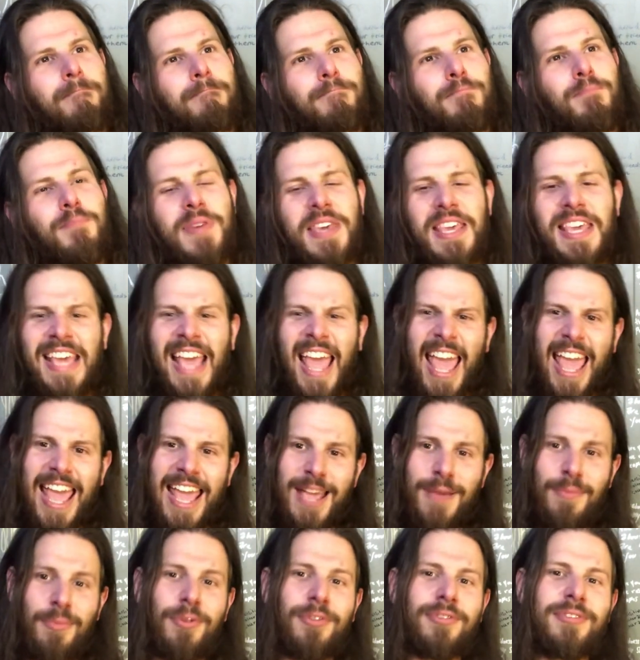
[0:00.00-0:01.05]
being
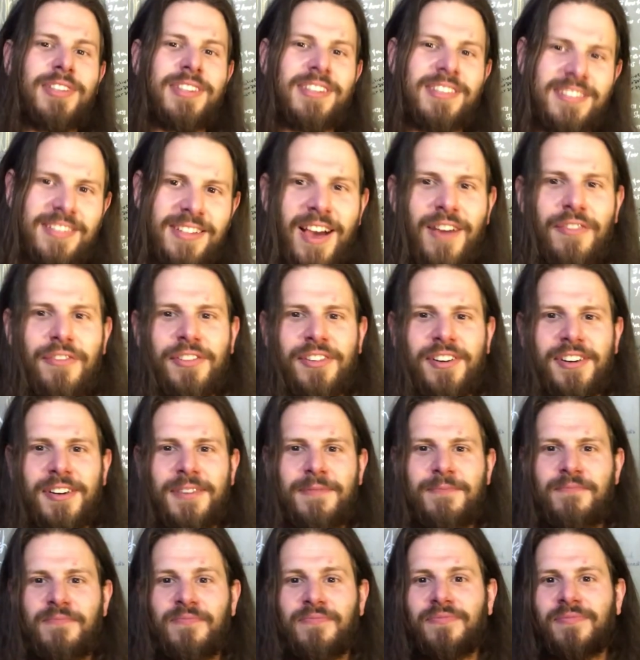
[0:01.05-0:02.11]
able to suffer
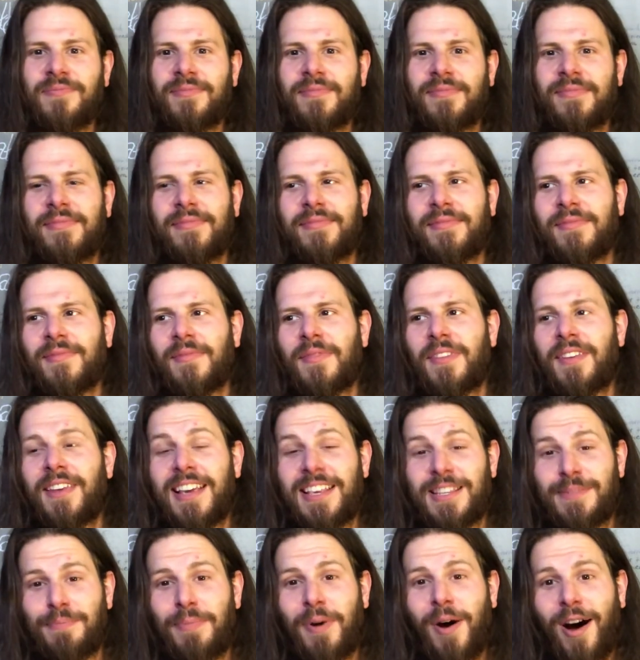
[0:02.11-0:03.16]

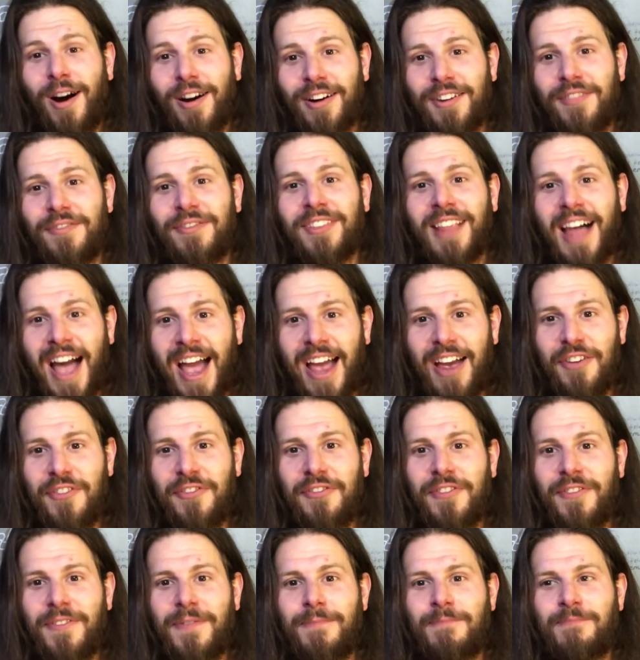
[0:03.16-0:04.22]
is part of
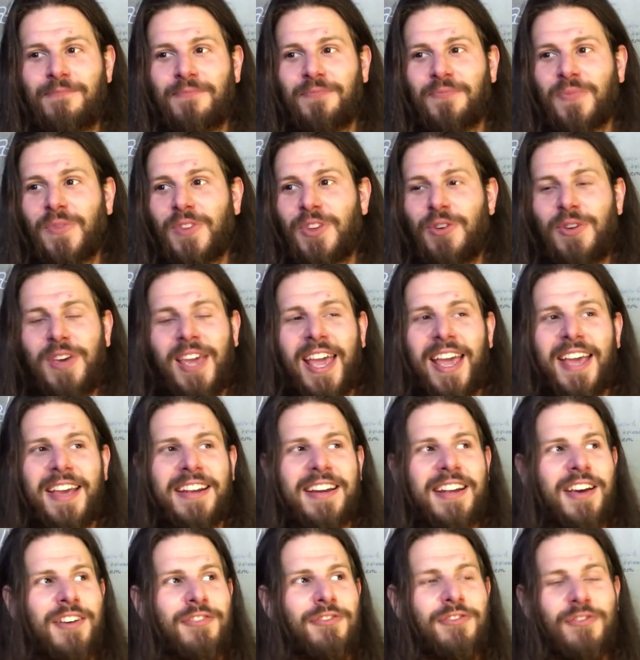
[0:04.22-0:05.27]
life. You can't
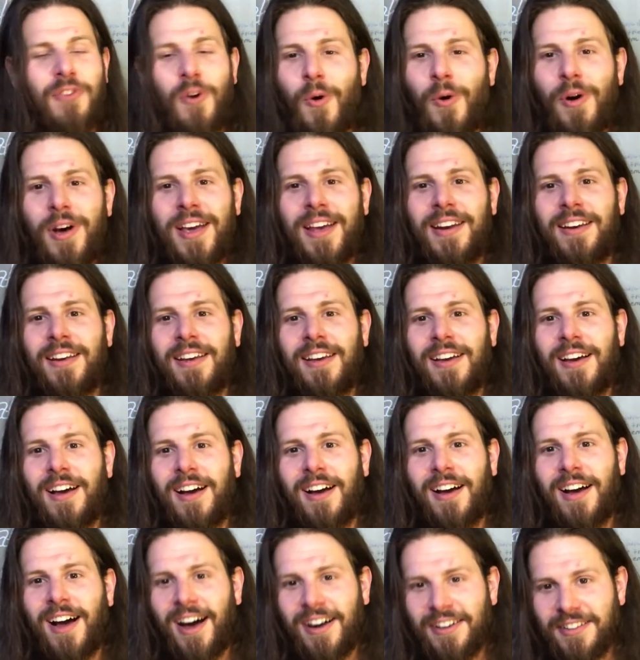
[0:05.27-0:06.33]
avoid
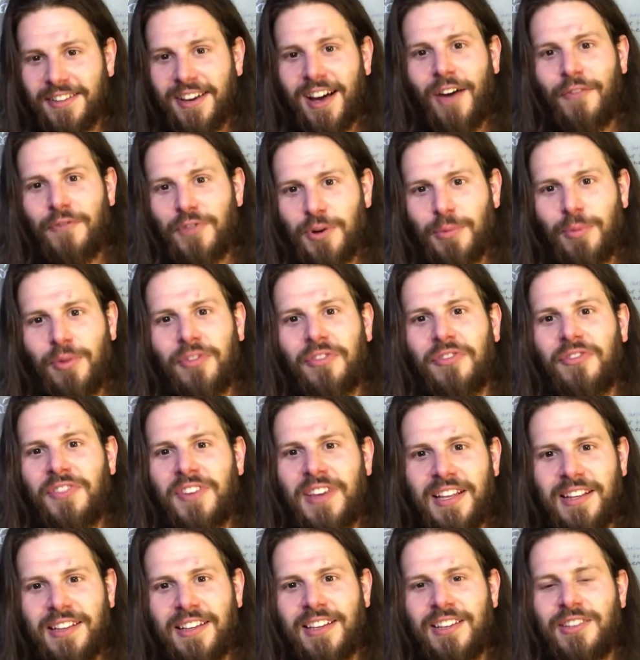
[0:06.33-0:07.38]
uncomfortable
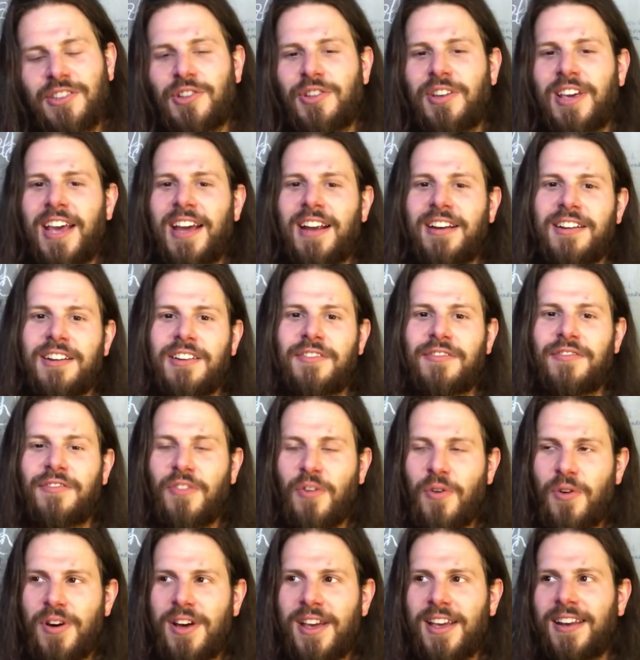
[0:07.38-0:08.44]
feelings. You can't
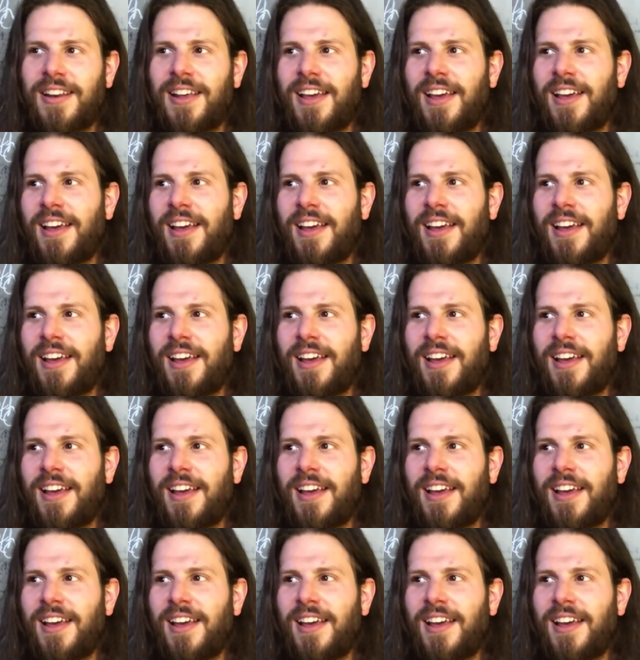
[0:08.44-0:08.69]
avoid